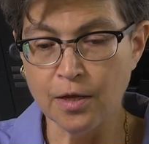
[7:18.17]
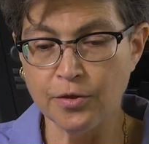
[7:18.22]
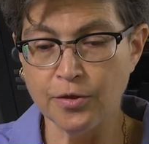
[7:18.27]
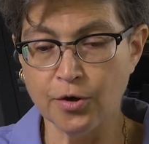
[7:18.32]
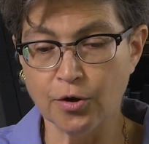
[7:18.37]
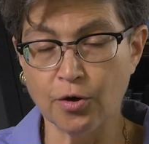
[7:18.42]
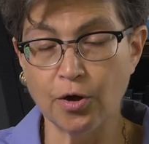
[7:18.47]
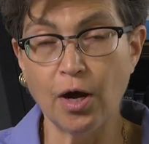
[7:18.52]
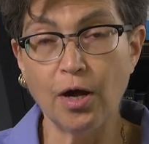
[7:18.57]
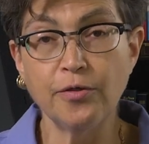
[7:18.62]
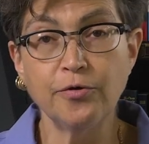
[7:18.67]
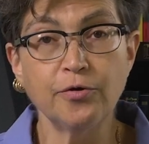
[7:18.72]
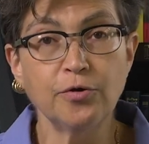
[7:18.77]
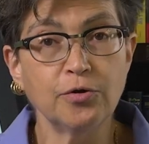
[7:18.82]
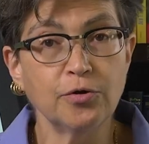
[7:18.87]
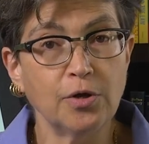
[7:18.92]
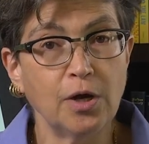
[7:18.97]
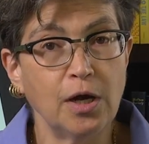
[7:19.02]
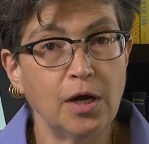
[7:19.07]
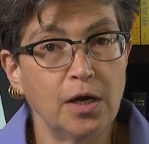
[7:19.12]
There are
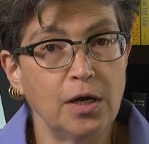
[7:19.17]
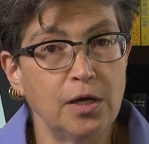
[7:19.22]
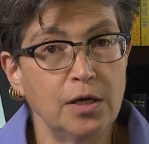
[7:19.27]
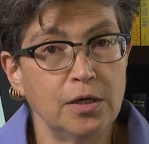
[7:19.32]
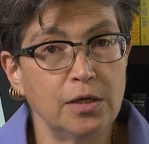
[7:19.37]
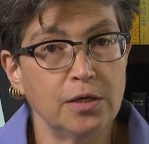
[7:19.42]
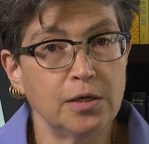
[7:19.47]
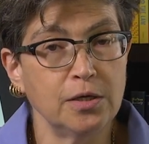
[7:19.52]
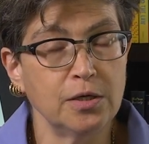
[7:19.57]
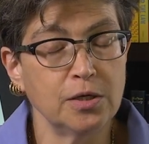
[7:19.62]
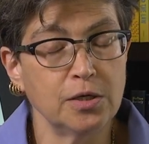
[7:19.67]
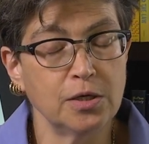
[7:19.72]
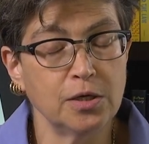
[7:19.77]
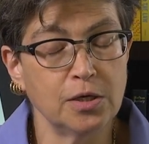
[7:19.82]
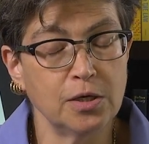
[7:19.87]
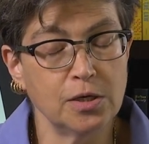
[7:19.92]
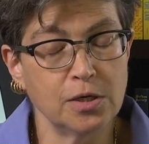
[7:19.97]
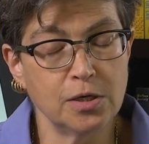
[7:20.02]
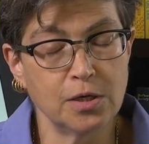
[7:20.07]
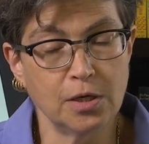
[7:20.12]
other uh,
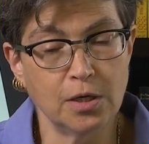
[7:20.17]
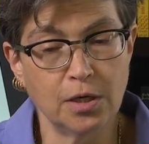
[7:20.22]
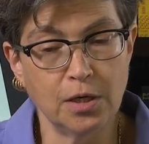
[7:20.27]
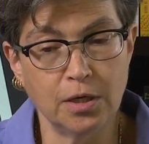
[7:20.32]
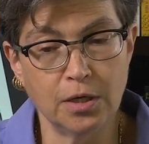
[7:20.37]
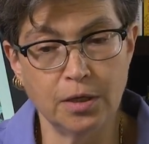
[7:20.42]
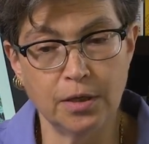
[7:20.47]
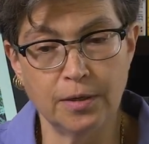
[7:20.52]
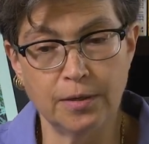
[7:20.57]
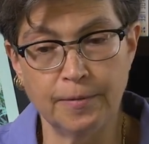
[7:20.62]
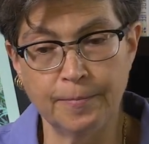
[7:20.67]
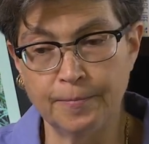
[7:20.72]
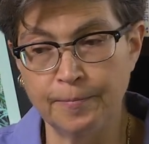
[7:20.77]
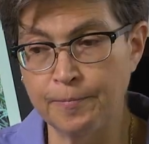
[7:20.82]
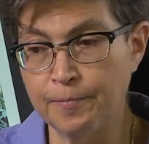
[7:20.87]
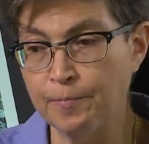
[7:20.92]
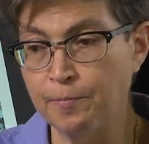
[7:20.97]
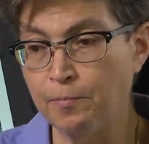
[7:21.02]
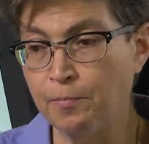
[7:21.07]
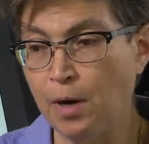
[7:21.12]

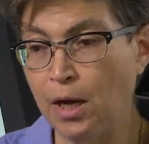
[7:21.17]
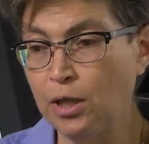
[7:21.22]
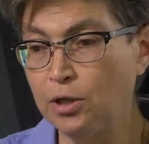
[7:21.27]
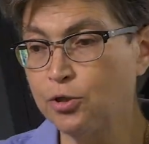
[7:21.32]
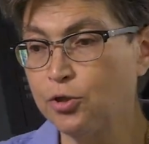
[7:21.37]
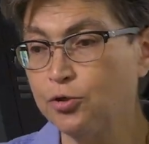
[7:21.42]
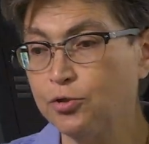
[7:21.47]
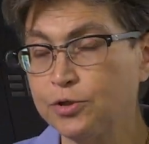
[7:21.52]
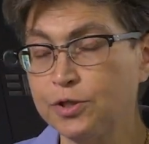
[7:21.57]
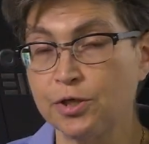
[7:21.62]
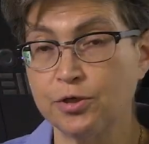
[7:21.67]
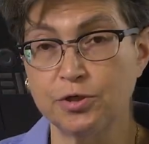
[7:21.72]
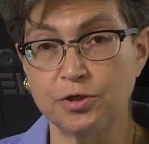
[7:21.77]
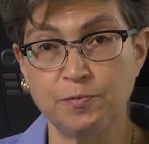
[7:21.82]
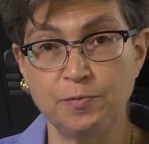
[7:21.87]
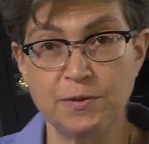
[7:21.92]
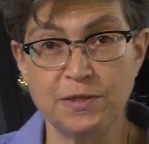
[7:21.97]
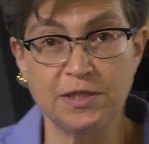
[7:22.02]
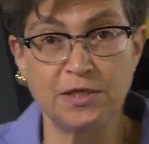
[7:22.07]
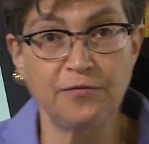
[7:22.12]
um, molecules that are
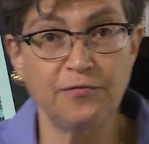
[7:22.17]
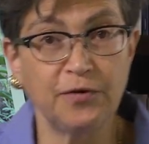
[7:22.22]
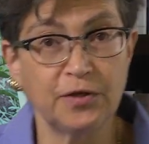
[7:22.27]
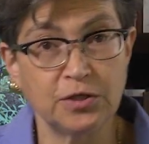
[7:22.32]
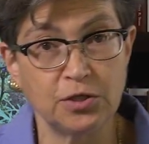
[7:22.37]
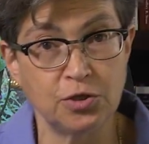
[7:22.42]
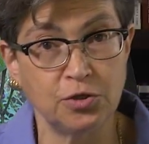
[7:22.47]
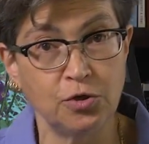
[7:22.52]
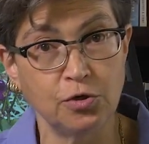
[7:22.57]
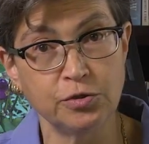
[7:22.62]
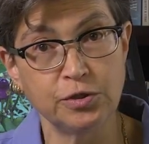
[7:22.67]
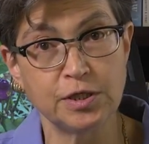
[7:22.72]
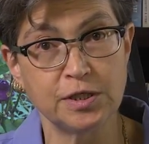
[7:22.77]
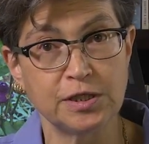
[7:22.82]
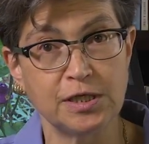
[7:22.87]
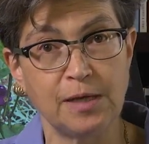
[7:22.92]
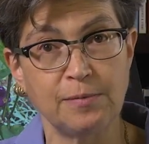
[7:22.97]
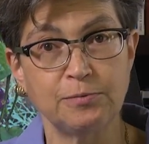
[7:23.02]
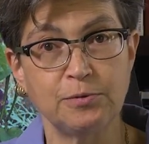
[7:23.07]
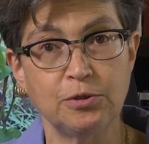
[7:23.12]
specific to
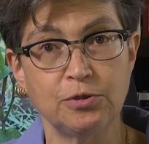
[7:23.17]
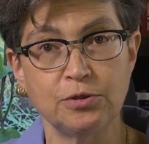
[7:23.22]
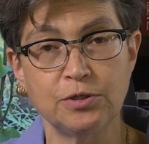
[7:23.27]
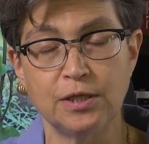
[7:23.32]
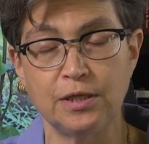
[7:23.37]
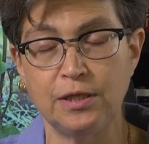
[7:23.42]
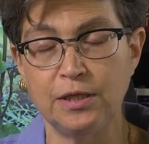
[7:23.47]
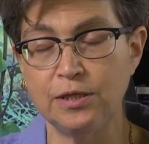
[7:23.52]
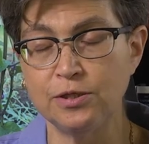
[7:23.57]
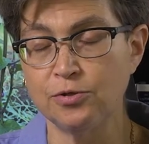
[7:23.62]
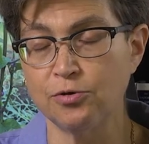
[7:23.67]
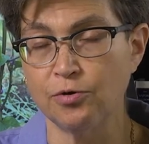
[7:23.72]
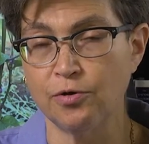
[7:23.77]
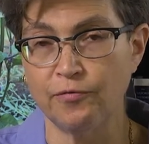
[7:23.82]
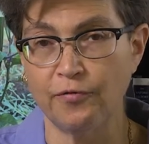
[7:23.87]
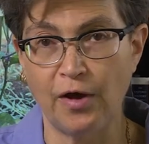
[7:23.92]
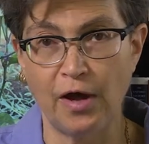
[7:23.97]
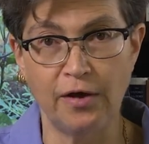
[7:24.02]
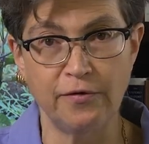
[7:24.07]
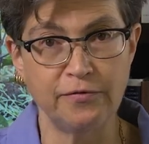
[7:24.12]
nociceptors, and these are
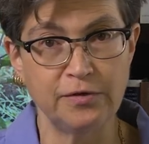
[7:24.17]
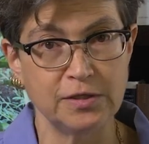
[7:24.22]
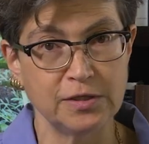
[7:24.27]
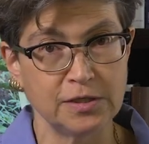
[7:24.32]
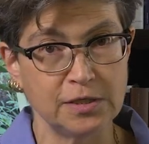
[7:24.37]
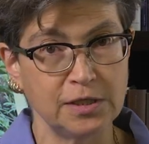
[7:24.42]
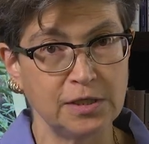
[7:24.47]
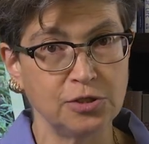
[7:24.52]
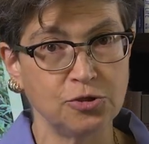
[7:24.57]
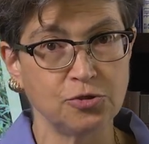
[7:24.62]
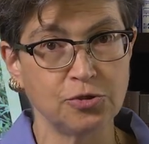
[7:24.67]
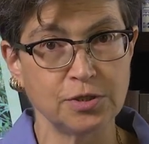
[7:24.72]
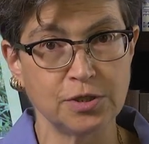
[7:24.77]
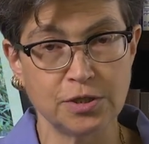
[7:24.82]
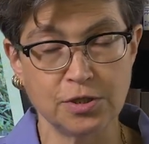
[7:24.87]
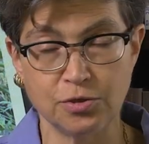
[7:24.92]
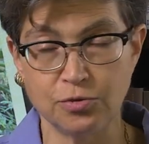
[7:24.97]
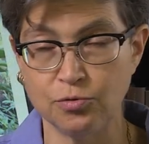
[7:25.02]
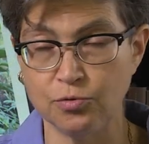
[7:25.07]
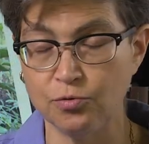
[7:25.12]
of obvious
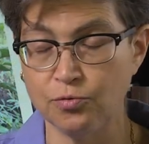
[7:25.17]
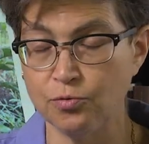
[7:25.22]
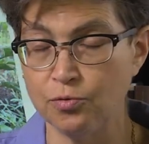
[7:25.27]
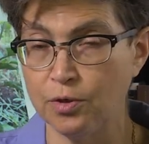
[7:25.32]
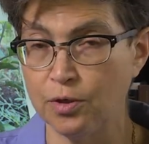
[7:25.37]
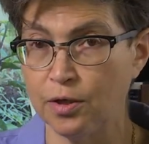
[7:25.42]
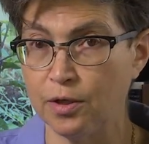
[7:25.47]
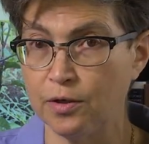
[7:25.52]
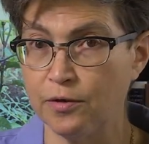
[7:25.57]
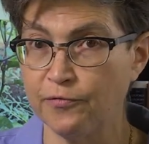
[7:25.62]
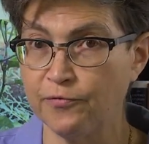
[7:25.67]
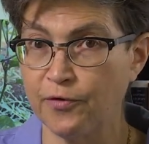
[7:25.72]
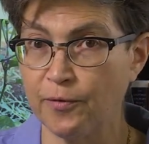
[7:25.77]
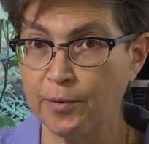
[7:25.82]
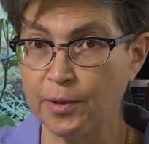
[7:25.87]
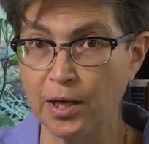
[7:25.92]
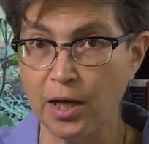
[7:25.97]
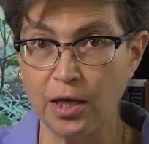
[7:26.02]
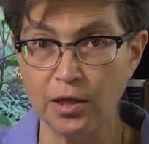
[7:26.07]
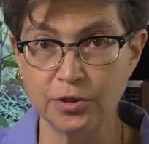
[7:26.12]
interest to uh,
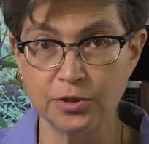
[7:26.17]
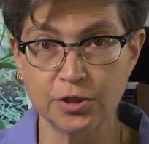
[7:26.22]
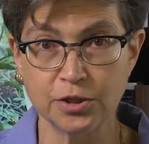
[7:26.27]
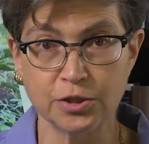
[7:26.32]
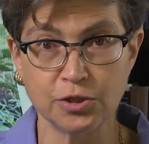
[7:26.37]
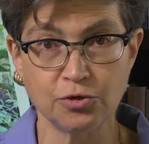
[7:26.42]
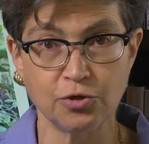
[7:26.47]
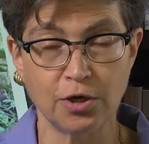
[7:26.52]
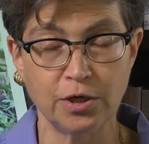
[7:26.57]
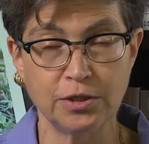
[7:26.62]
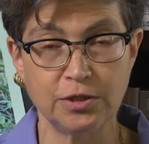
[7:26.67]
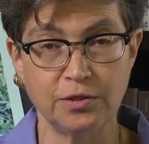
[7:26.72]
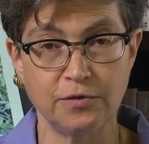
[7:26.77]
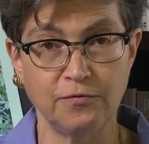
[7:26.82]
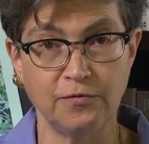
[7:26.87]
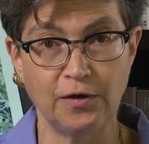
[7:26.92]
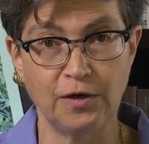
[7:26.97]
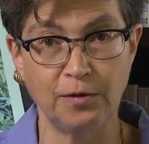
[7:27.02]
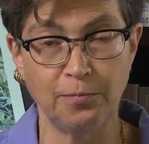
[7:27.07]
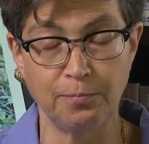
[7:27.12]
pharmacologists trying to
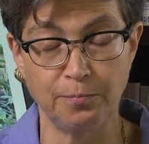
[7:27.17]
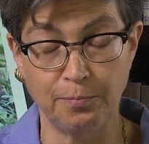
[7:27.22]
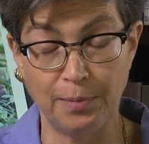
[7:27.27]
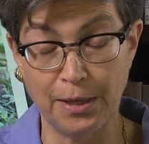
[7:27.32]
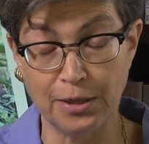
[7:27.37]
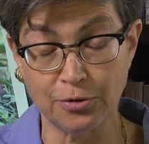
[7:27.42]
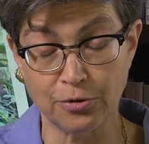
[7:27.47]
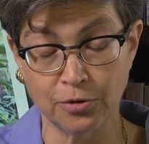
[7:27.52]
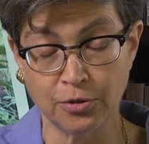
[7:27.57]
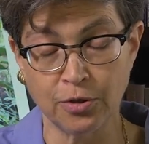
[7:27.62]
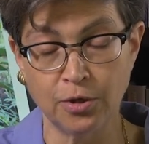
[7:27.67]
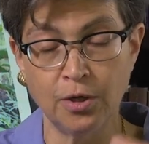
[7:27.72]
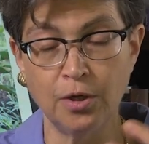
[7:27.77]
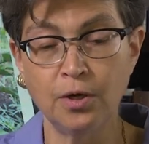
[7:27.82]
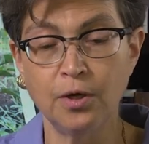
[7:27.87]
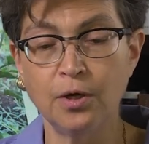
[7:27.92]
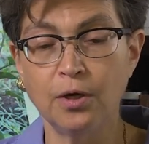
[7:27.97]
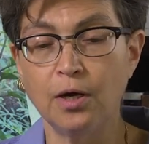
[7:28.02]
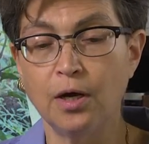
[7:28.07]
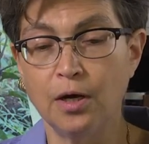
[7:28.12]
develop better
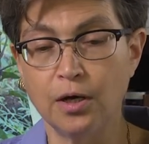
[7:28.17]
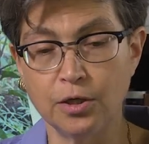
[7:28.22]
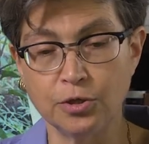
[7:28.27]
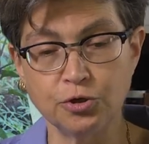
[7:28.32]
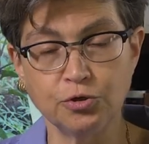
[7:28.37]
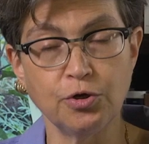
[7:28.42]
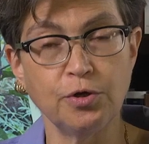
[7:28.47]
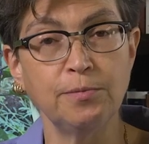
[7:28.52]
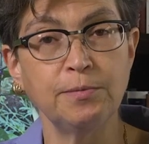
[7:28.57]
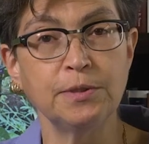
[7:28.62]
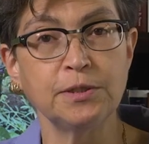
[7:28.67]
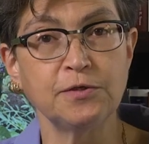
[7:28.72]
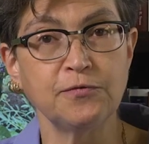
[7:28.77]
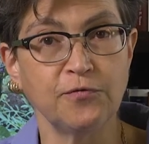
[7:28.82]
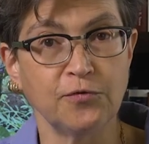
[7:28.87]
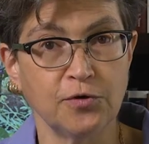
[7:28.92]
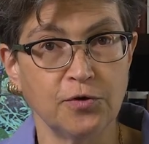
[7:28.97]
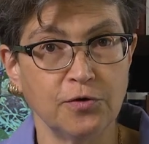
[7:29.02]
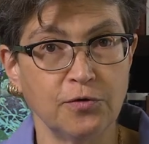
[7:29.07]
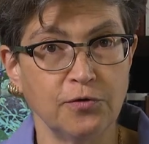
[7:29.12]
uh, treatments
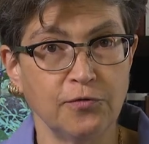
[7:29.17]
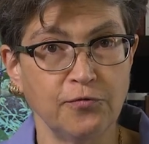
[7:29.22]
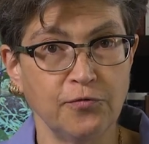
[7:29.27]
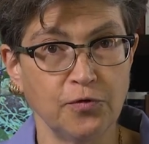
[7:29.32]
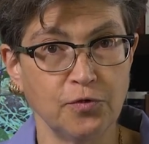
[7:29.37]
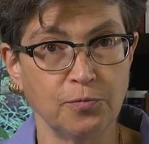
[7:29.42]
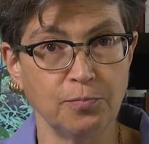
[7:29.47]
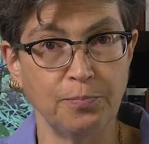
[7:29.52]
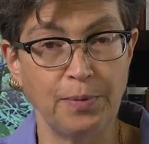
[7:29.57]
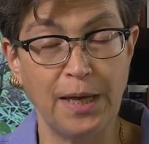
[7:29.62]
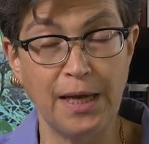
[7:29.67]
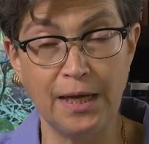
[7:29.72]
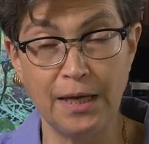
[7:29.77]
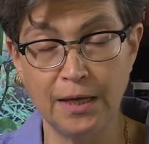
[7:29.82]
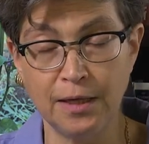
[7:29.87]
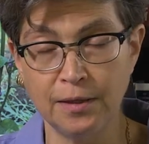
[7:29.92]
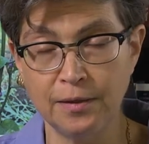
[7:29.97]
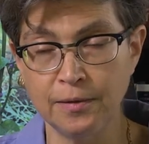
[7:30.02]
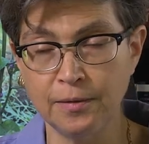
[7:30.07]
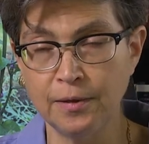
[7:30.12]
for, for
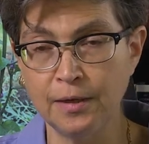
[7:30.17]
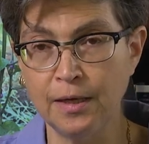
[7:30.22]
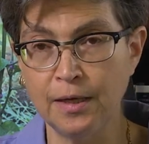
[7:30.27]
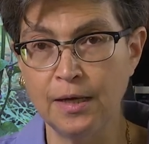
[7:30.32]
pain.